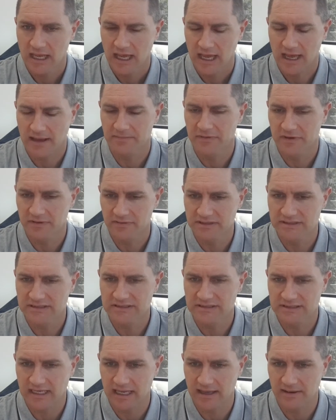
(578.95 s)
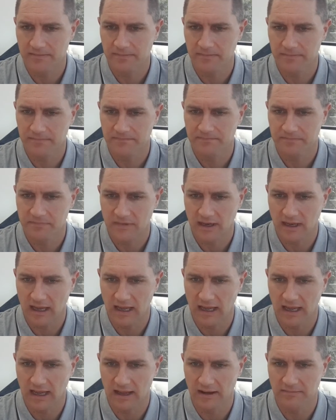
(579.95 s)
Um, there is some
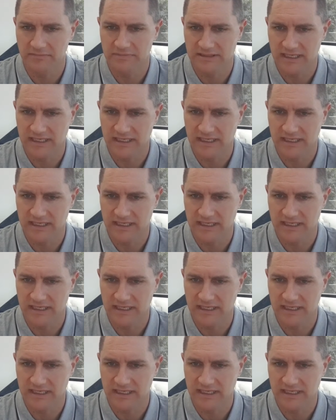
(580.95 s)
um,